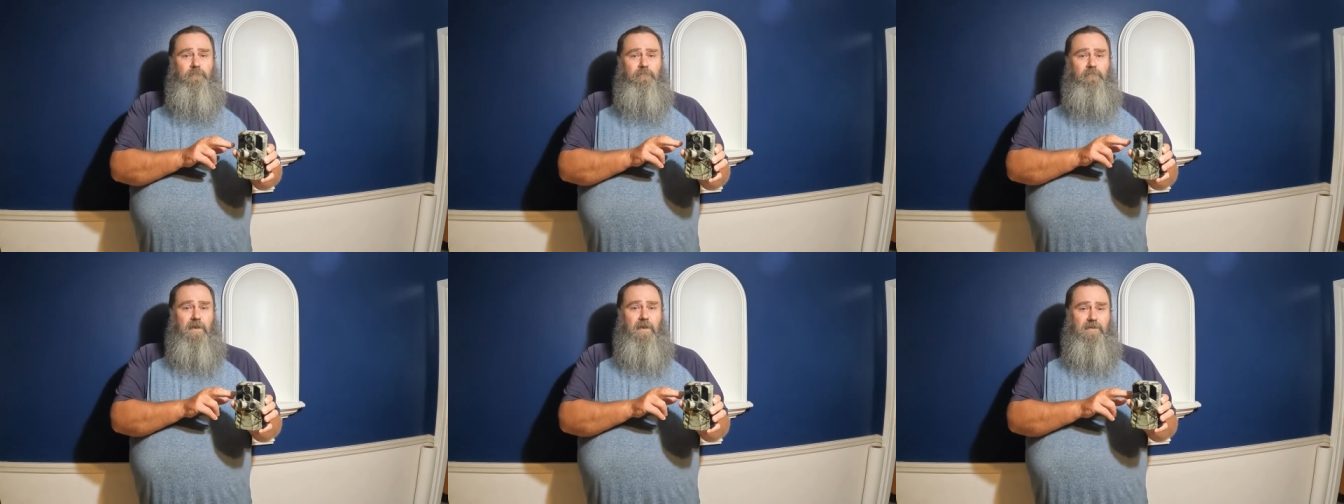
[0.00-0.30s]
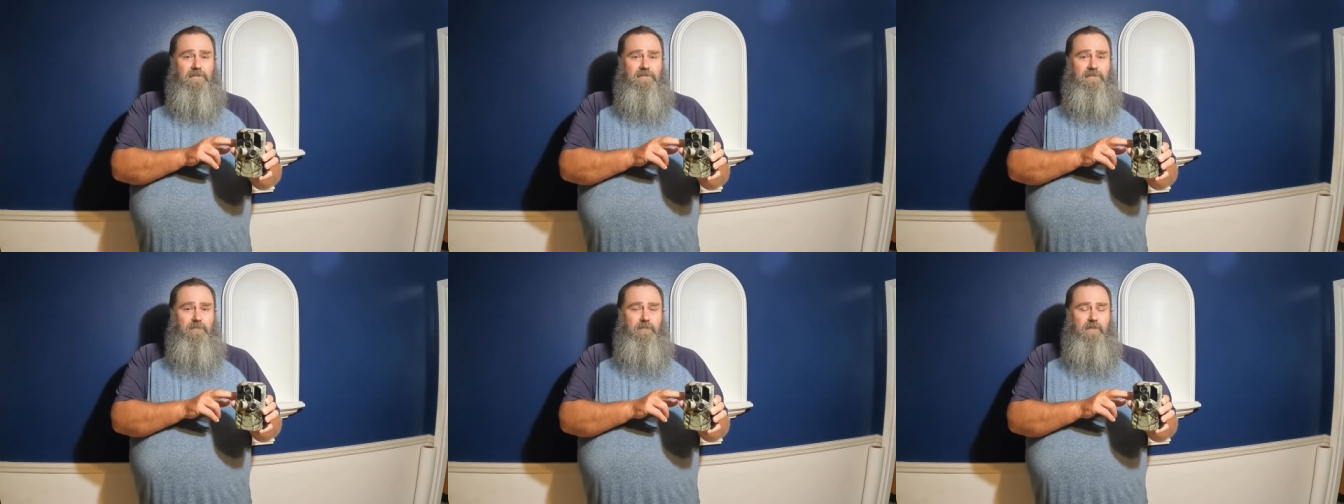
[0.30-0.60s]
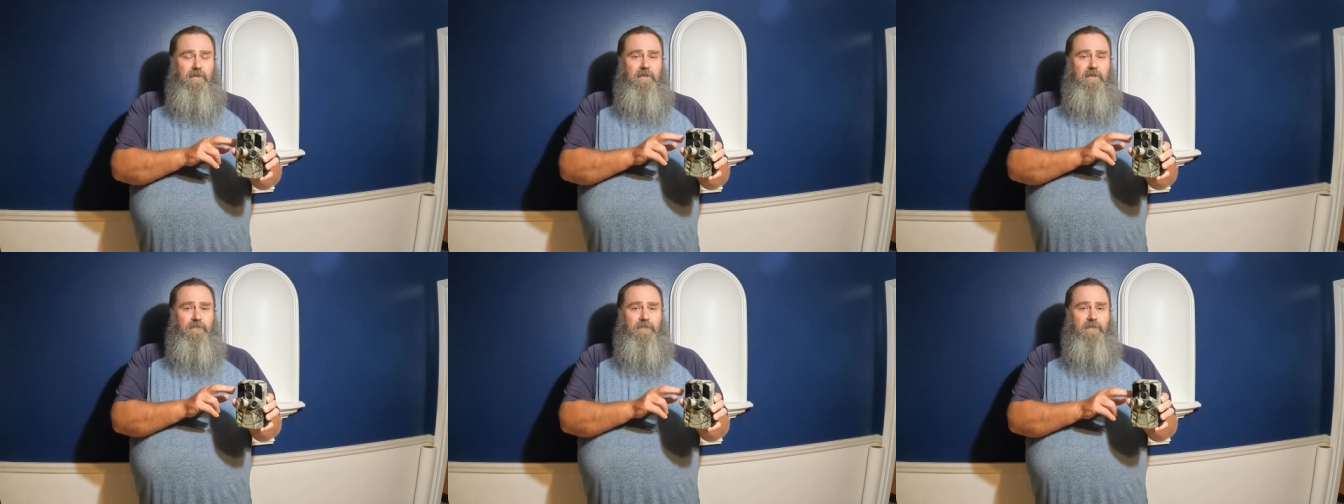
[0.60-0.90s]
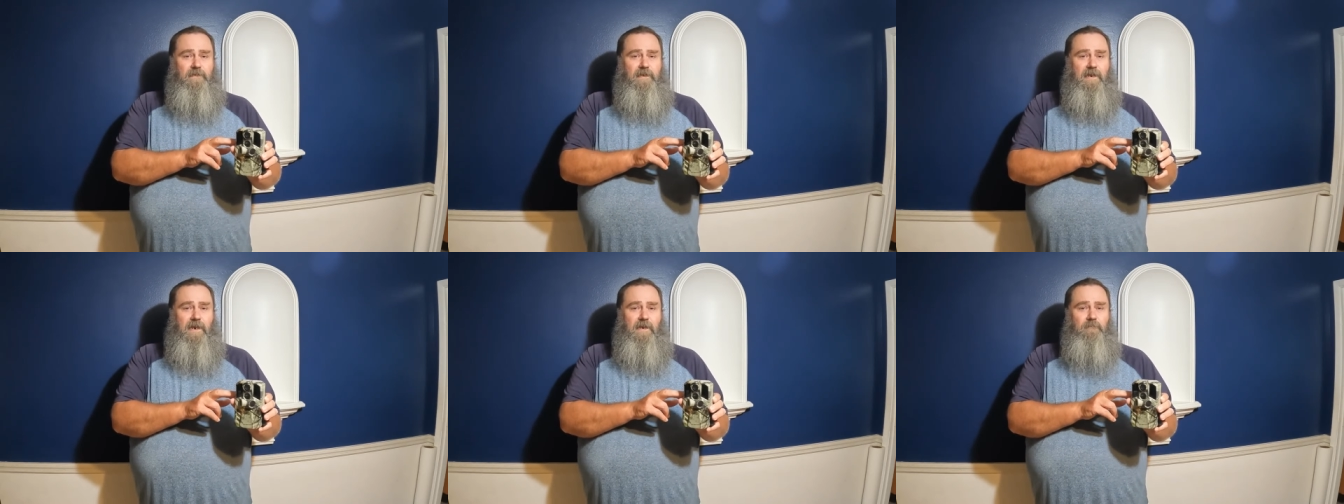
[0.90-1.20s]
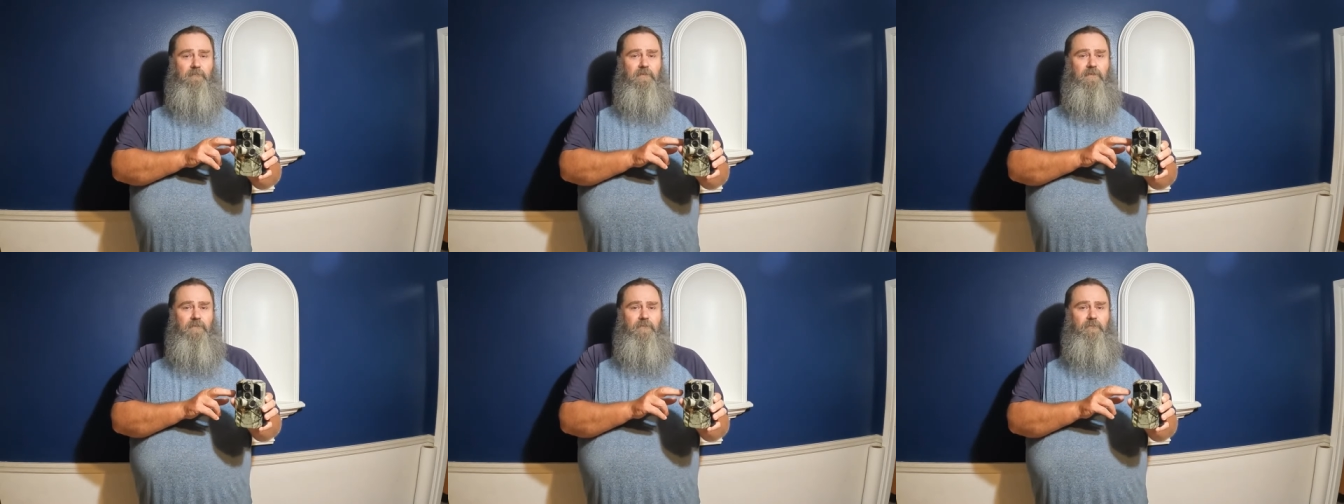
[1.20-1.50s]
proximity of the
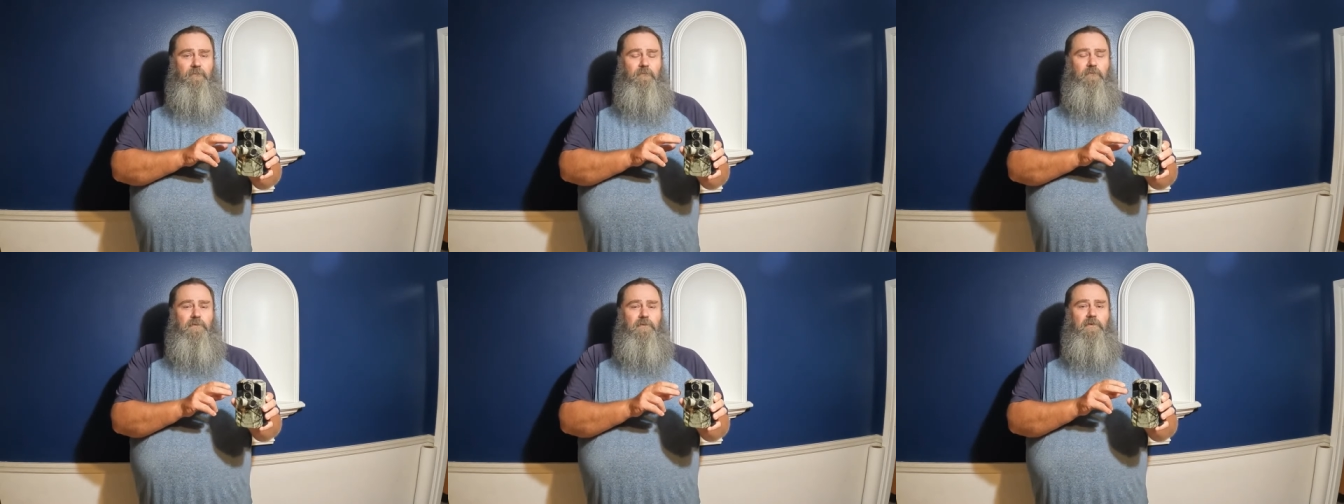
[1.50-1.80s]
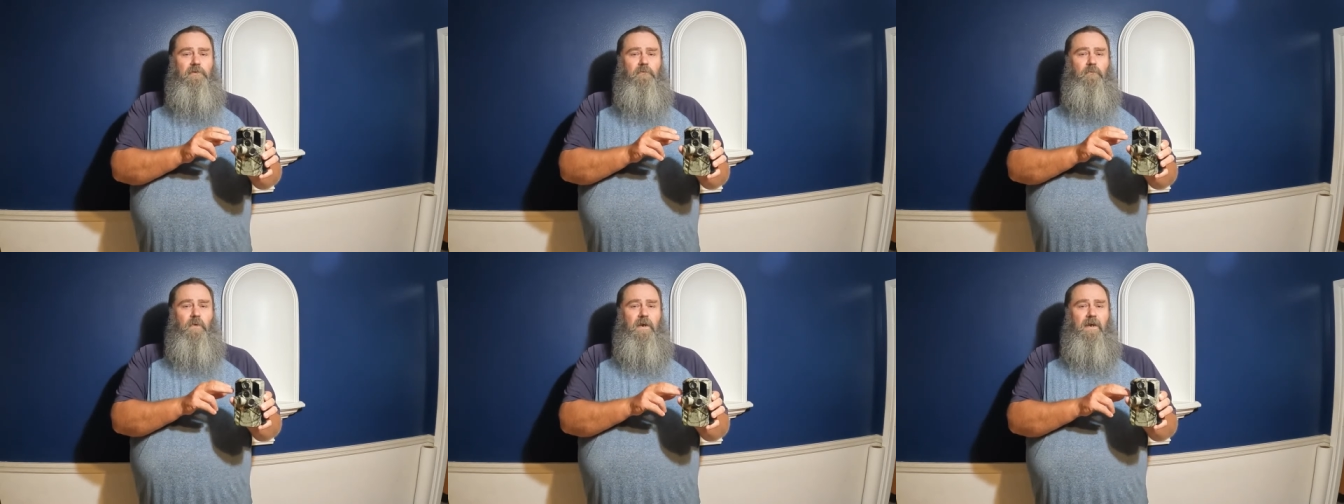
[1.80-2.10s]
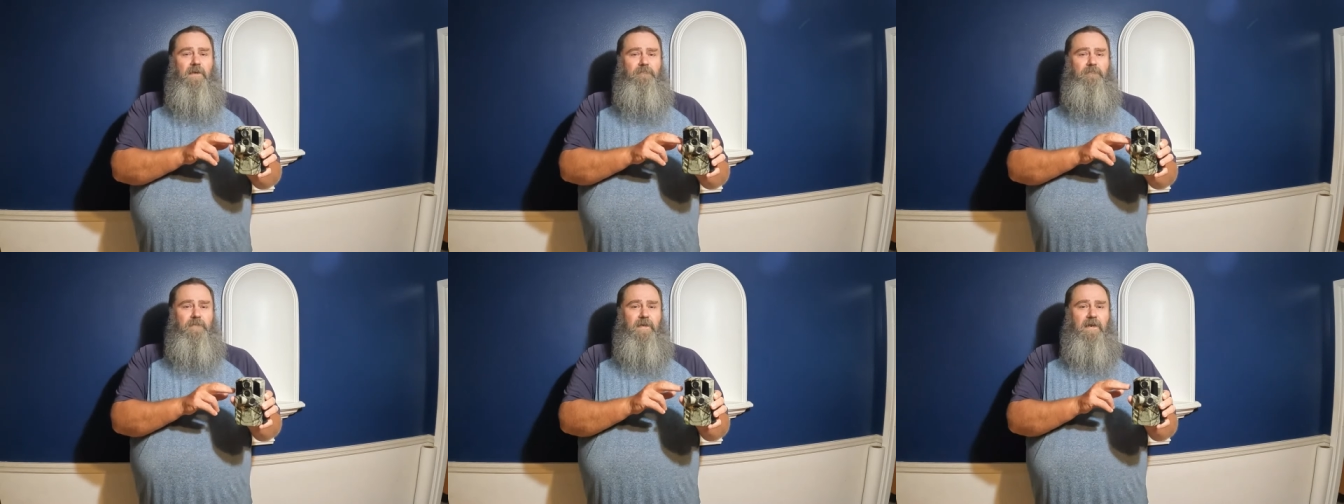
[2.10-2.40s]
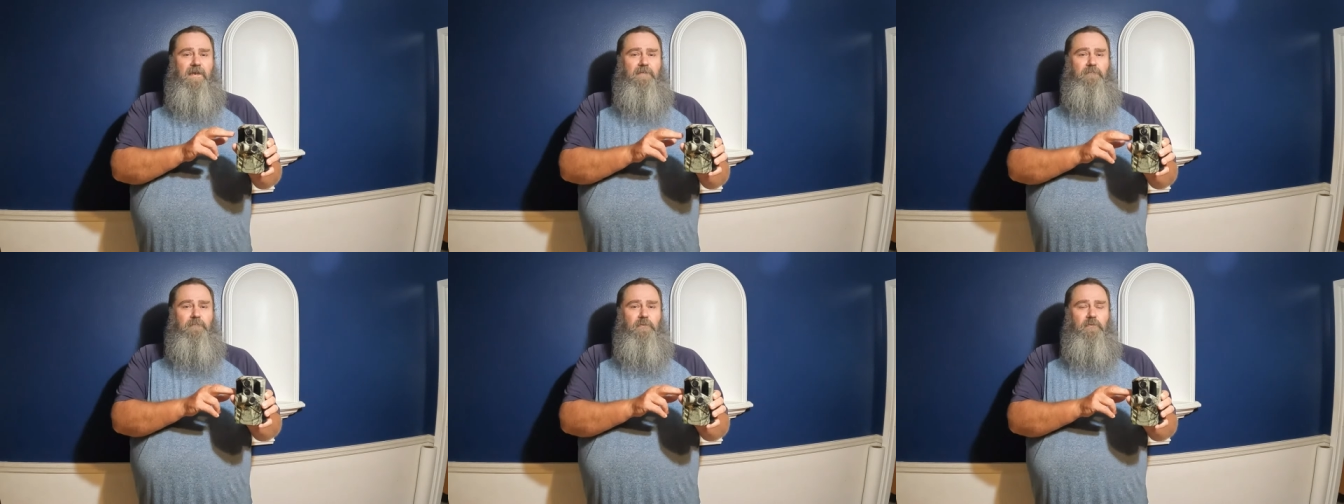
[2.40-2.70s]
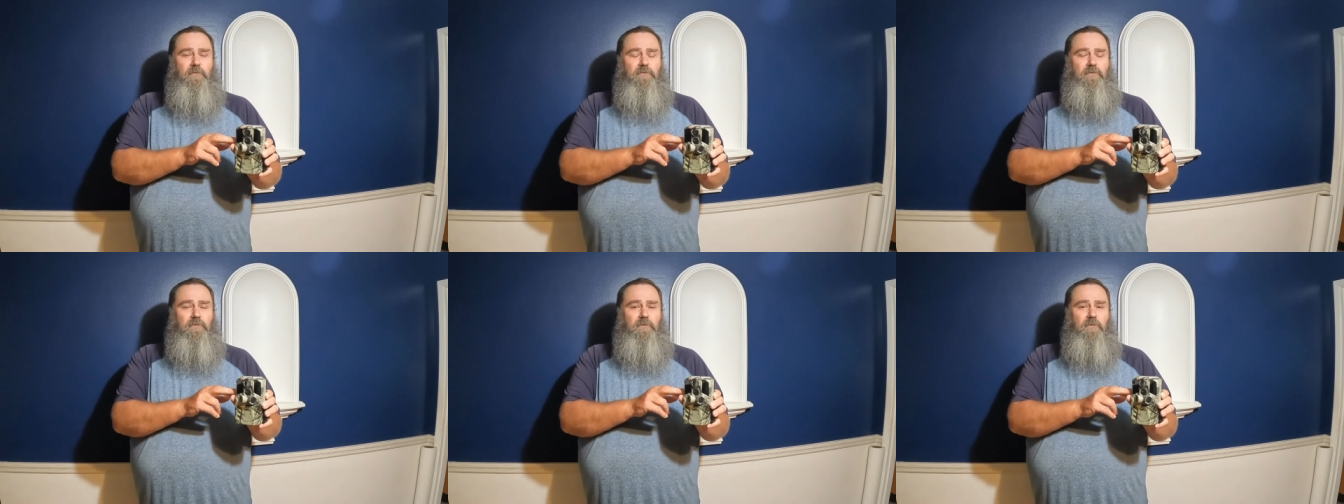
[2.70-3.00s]
camera through your Wi-Fi and
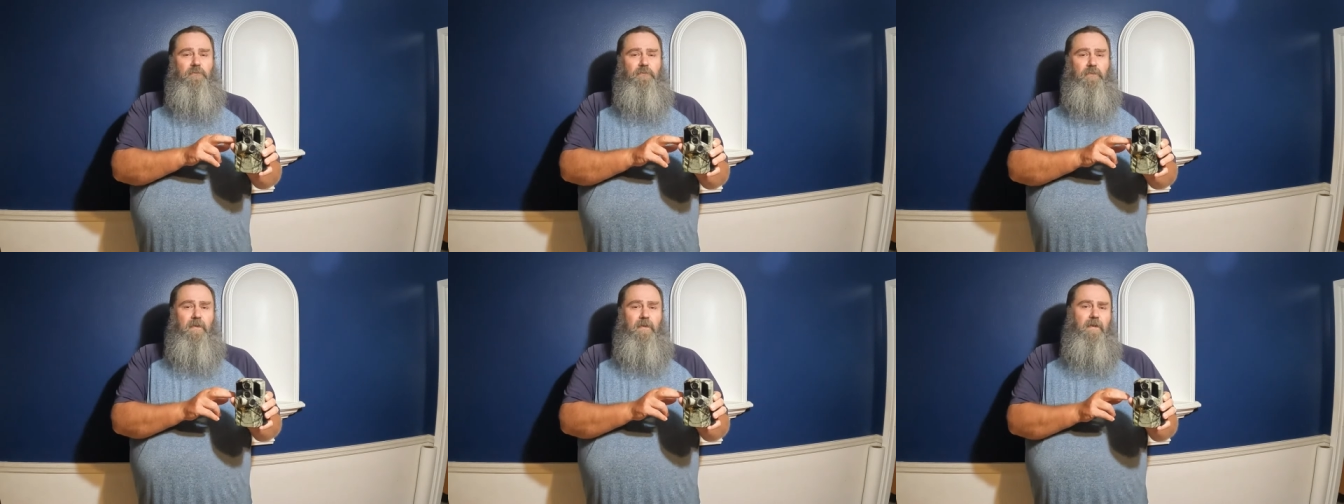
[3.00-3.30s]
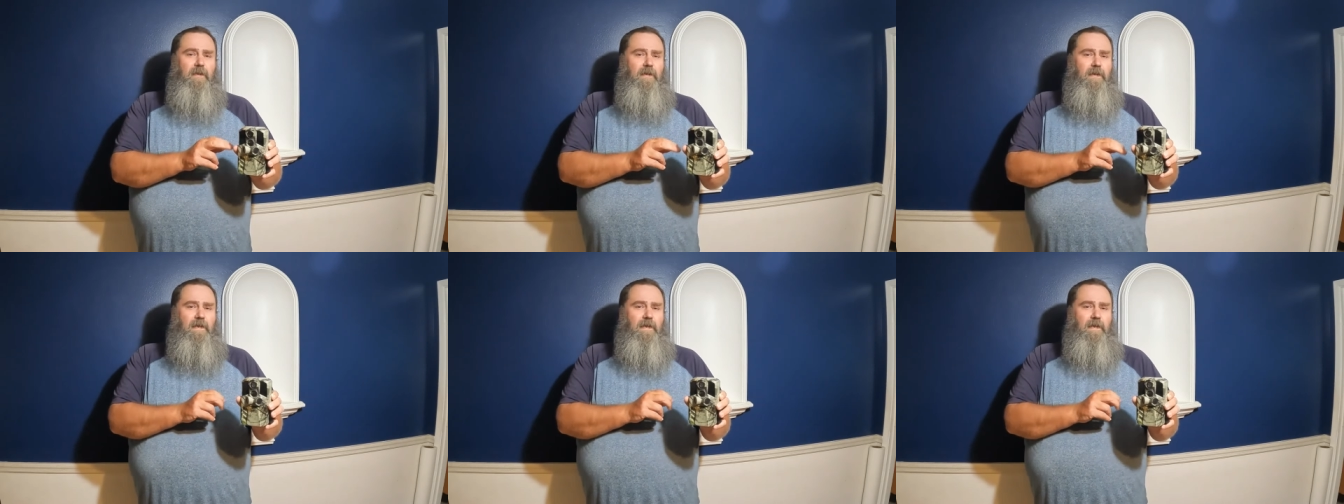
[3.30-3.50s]
Bluetooth,